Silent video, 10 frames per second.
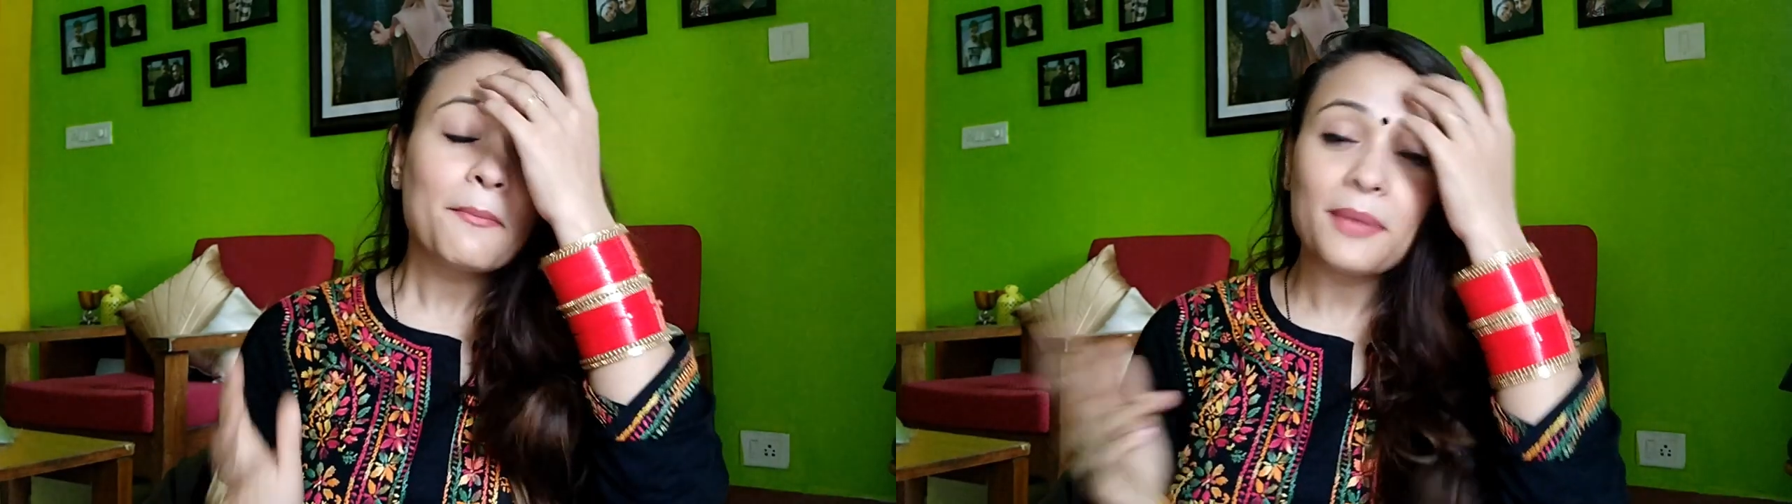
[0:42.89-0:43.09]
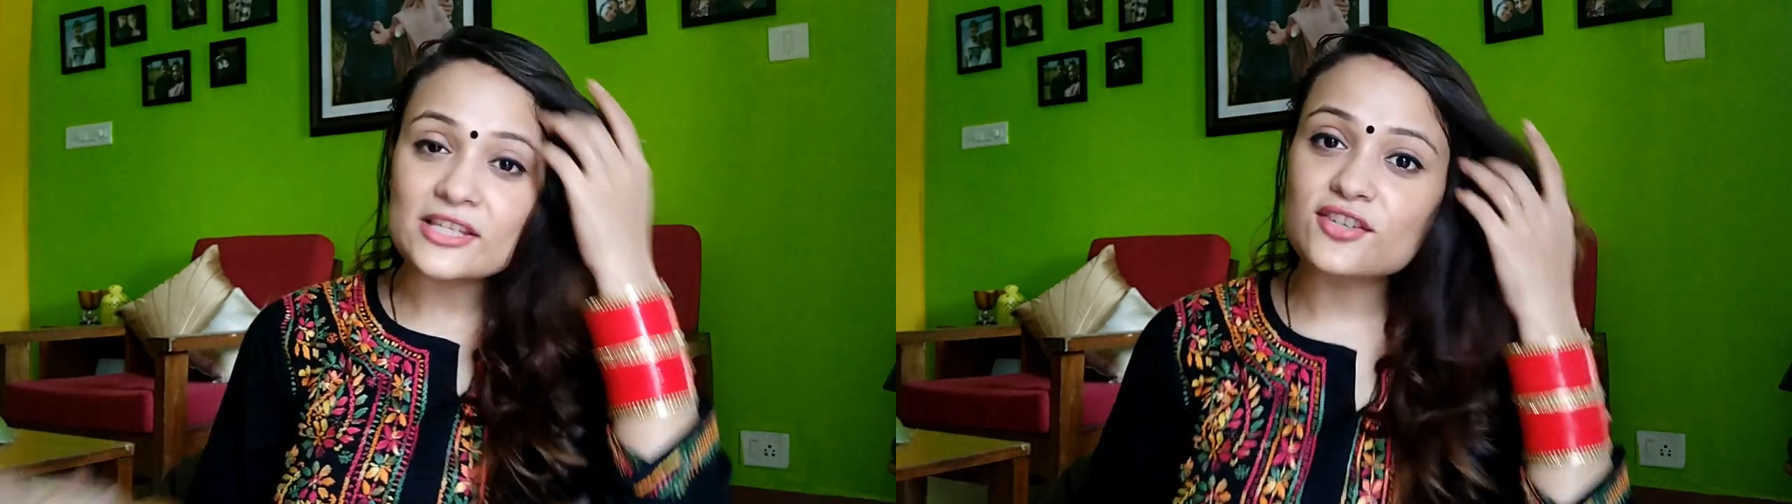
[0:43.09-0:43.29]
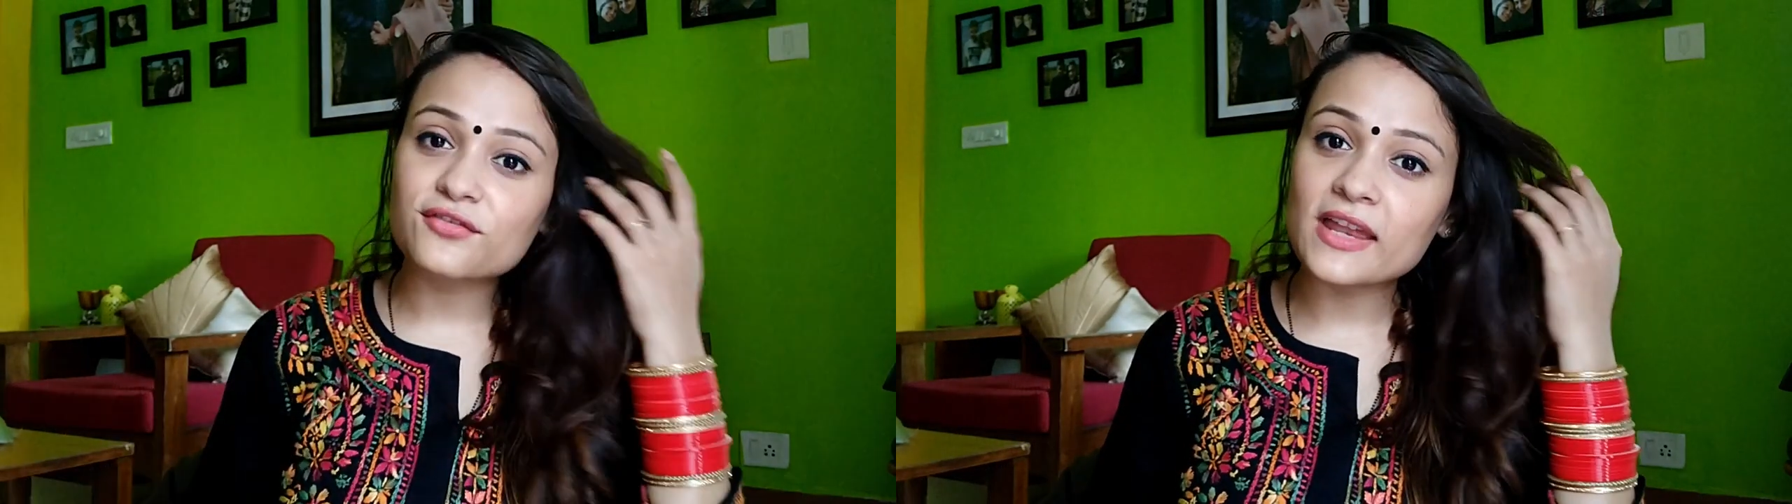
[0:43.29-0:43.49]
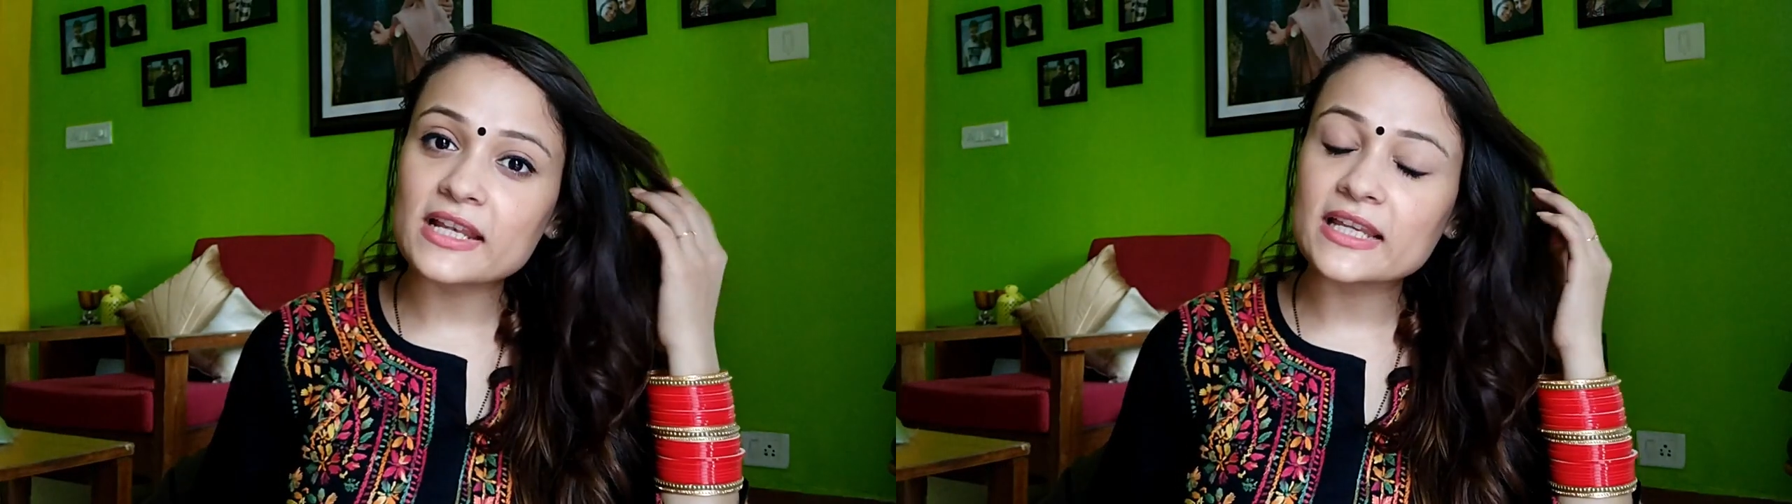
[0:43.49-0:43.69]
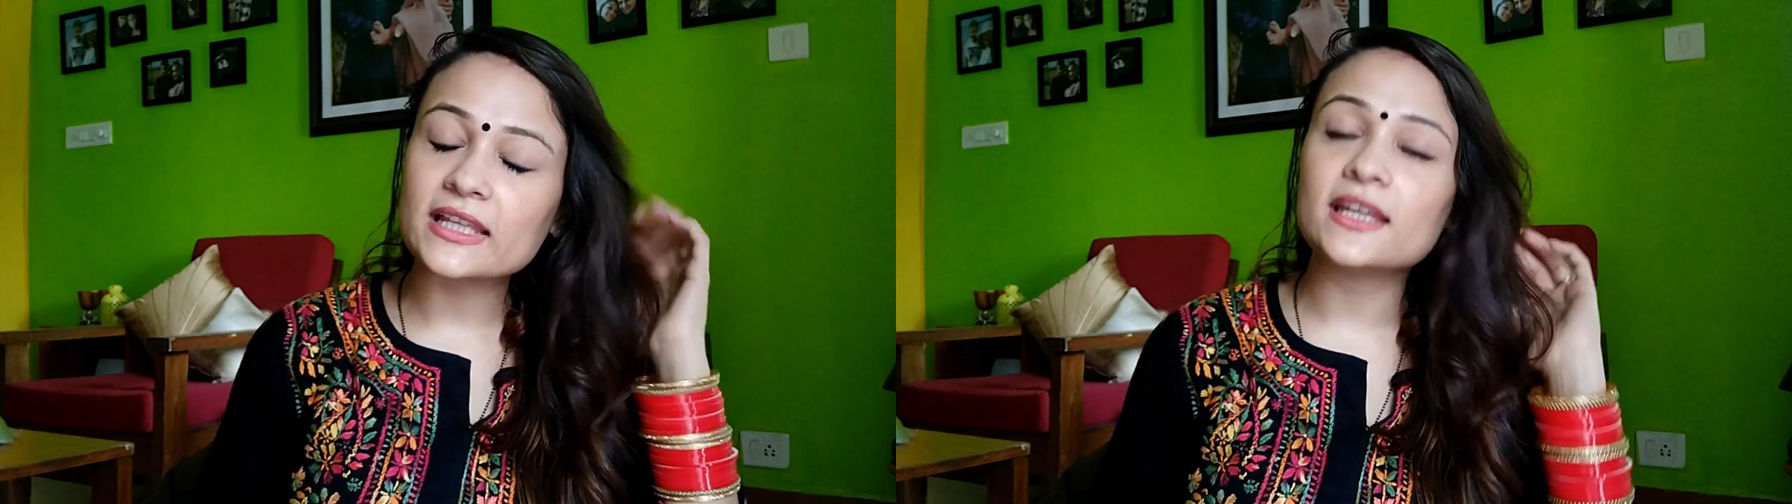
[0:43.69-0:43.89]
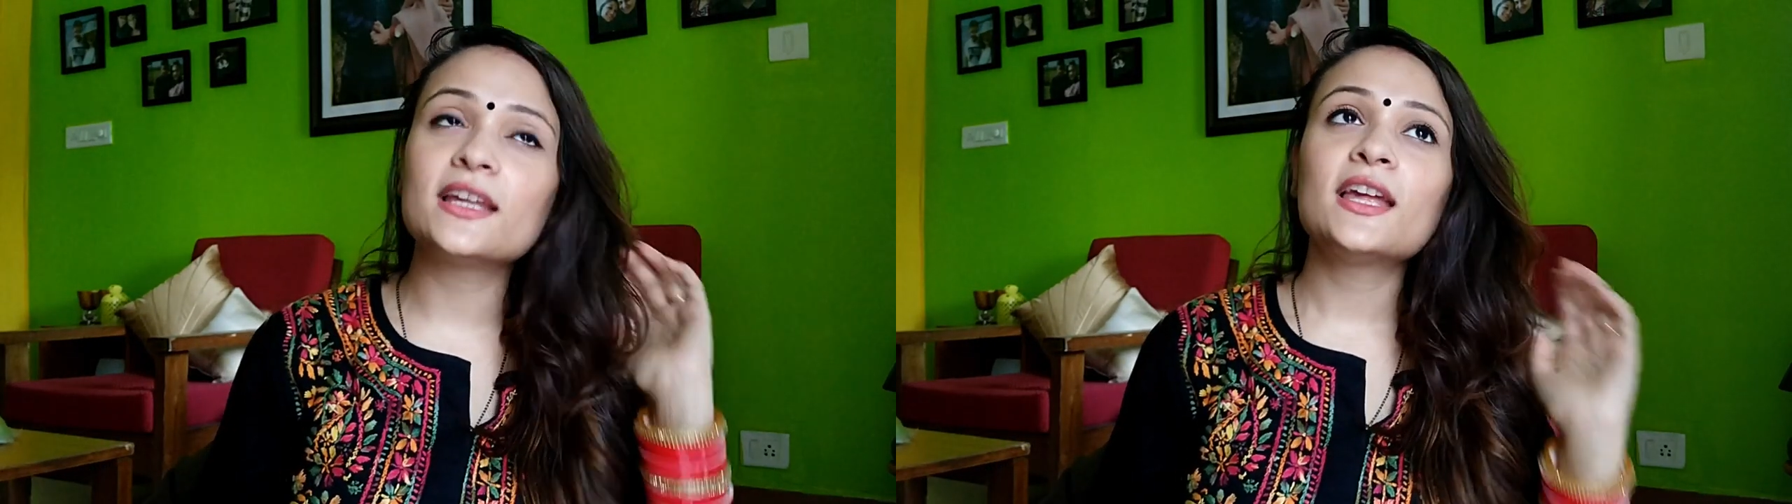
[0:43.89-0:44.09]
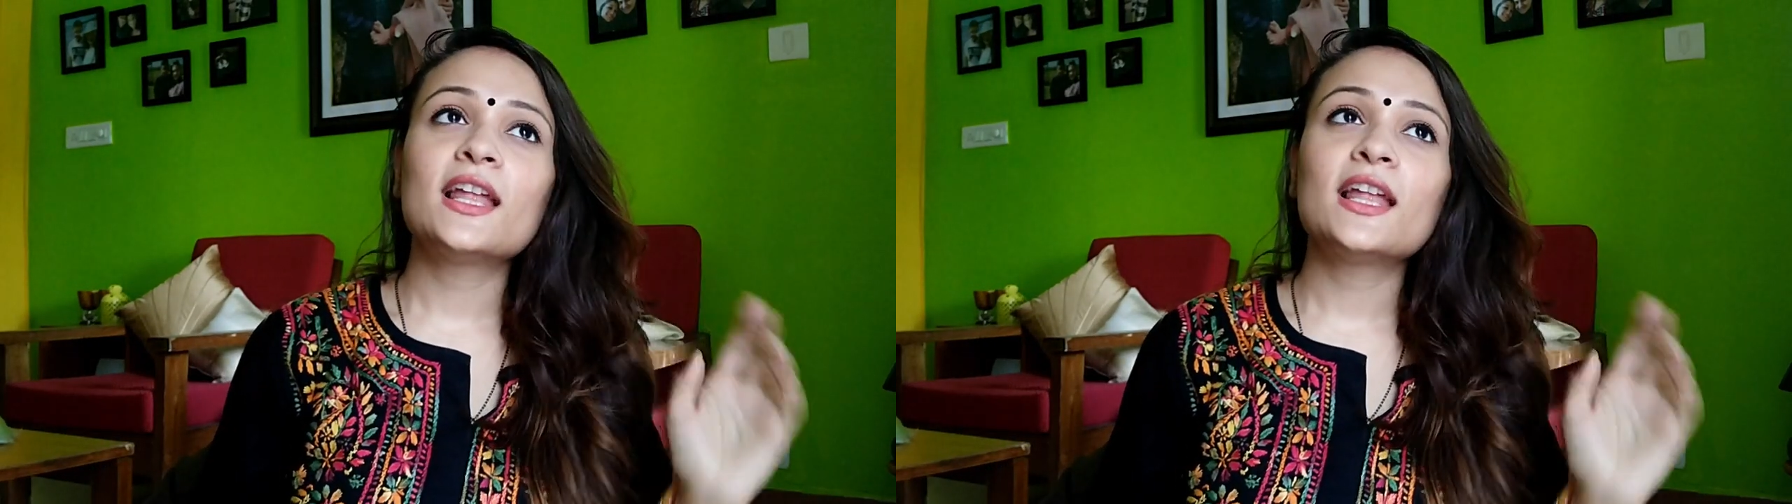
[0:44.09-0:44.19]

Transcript: budget friendly.